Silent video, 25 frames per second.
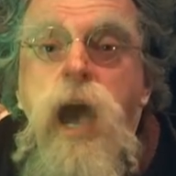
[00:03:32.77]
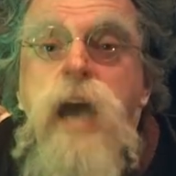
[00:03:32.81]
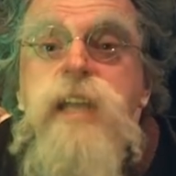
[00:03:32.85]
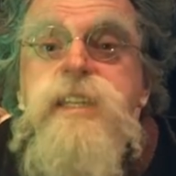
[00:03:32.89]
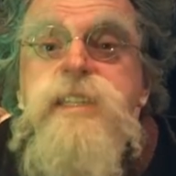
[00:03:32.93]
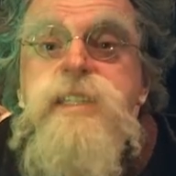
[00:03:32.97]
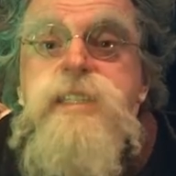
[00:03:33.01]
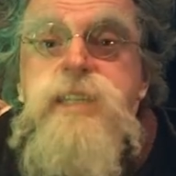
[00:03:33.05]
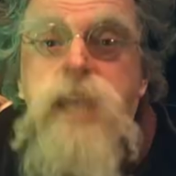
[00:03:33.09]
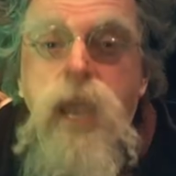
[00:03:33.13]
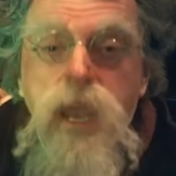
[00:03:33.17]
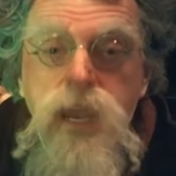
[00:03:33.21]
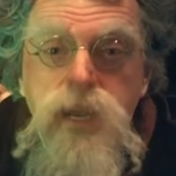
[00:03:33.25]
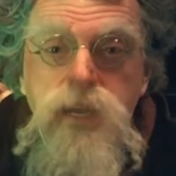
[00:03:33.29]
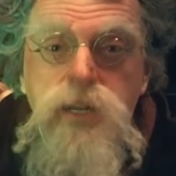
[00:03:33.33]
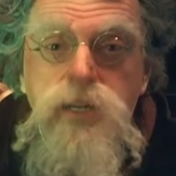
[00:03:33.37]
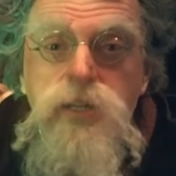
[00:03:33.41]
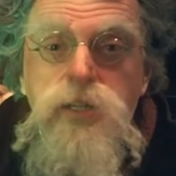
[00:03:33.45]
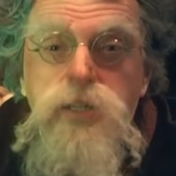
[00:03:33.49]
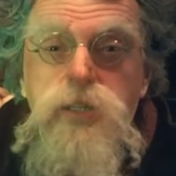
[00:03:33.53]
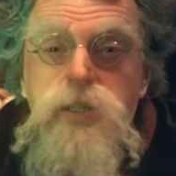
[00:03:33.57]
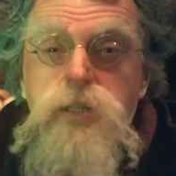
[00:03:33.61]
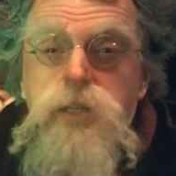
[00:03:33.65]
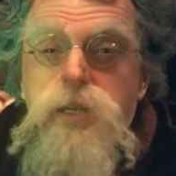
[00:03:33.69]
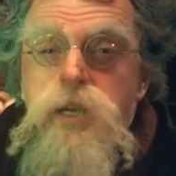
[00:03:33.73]
A
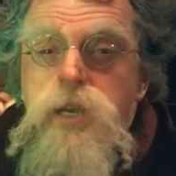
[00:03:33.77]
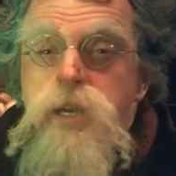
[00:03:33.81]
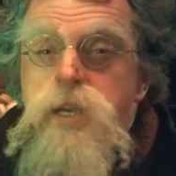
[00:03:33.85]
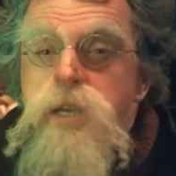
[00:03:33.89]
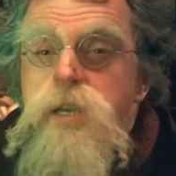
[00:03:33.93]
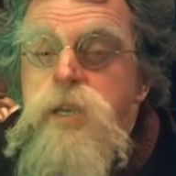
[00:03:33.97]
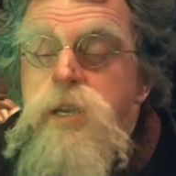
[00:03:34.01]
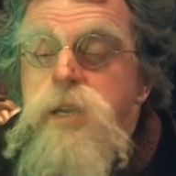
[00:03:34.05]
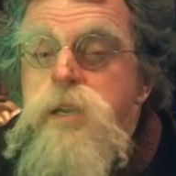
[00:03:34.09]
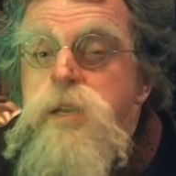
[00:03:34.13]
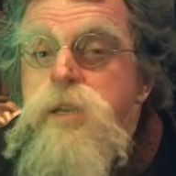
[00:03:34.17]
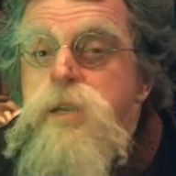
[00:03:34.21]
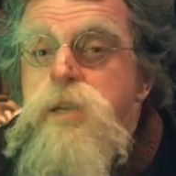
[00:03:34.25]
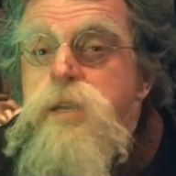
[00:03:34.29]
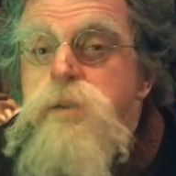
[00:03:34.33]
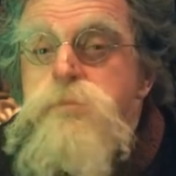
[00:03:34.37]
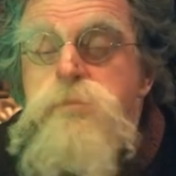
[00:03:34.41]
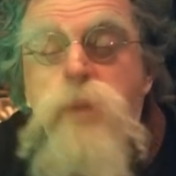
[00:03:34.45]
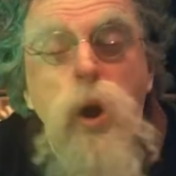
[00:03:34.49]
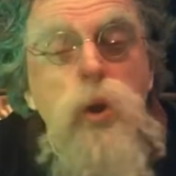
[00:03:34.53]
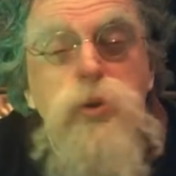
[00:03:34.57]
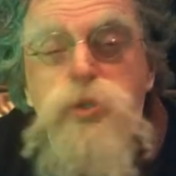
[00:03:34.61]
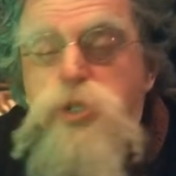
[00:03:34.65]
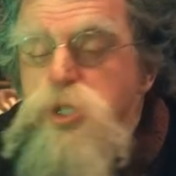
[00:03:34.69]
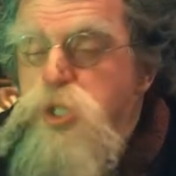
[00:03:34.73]
tale
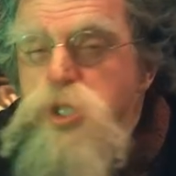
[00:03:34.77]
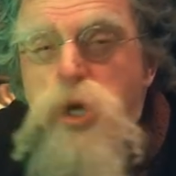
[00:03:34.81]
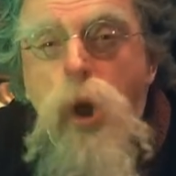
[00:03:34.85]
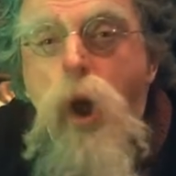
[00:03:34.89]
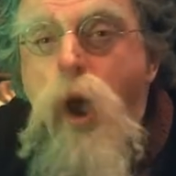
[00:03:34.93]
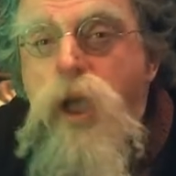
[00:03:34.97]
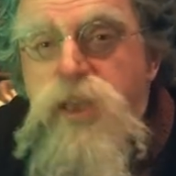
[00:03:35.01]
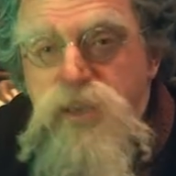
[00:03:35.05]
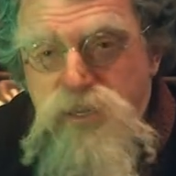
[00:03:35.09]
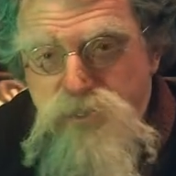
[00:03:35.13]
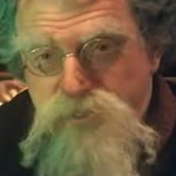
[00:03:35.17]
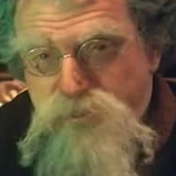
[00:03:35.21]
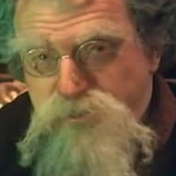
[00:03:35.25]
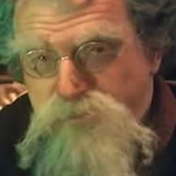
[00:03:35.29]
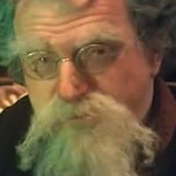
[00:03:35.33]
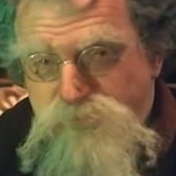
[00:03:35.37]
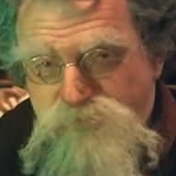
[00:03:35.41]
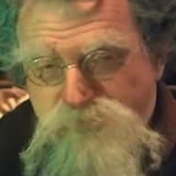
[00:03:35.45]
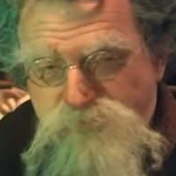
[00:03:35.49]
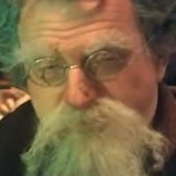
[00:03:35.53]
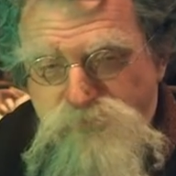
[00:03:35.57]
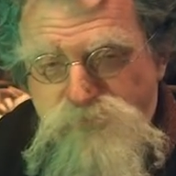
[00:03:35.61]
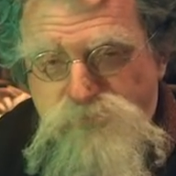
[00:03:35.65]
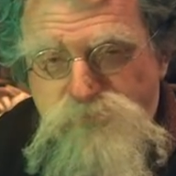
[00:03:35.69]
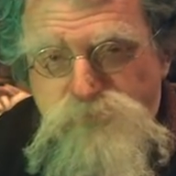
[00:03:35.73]
most joyous
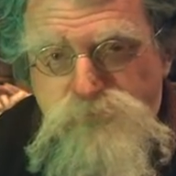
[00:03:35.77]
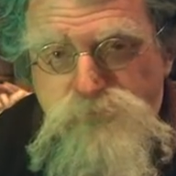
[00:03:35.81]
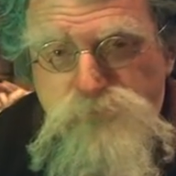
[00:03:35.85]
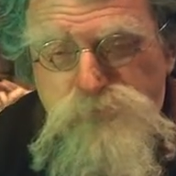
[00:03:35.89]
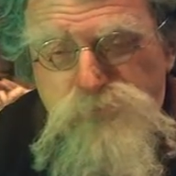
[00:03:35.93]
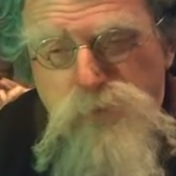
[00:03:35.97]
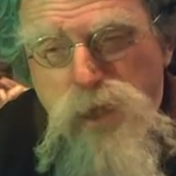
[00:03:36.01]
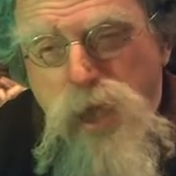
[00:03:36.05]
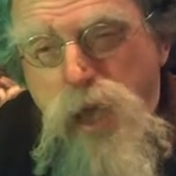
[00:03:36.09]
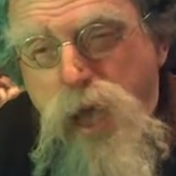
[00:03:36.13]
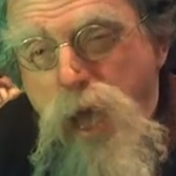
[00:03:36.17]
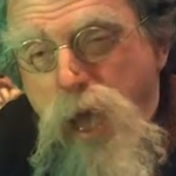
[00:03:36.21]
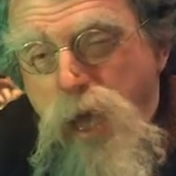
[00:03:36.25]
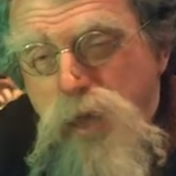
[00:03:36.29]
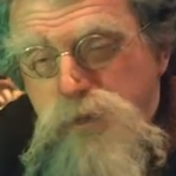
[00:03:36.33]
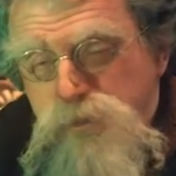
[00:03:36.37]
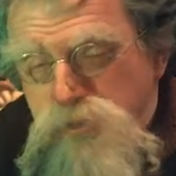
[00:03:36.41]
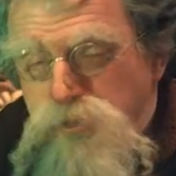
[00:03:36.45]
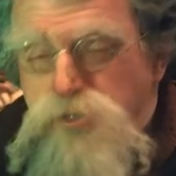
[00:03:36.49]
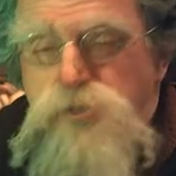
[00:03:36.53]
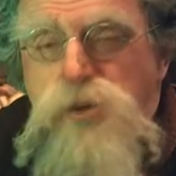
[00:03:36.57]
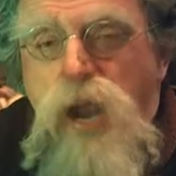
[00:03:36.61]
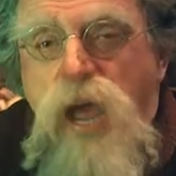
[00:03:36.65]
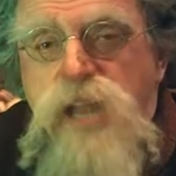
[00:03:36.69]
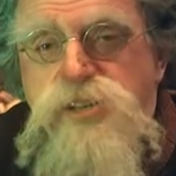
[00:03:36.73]

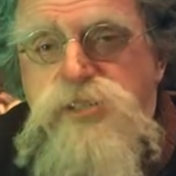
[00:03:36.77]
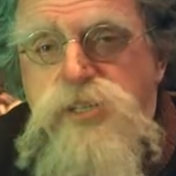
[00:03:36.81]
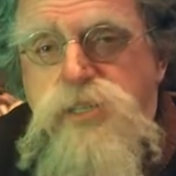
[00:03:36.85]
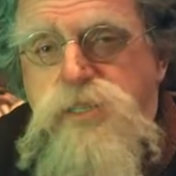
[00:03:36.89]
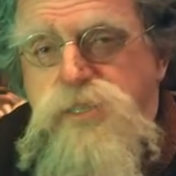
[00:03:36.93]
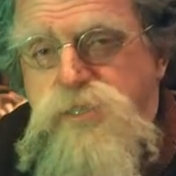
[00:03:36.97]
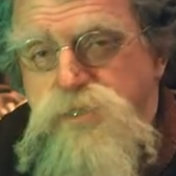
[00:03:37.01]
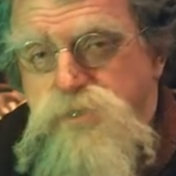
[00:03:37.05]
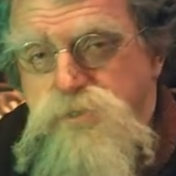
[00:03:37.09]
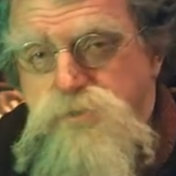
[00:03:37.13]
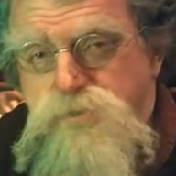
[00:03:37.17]
and tragic.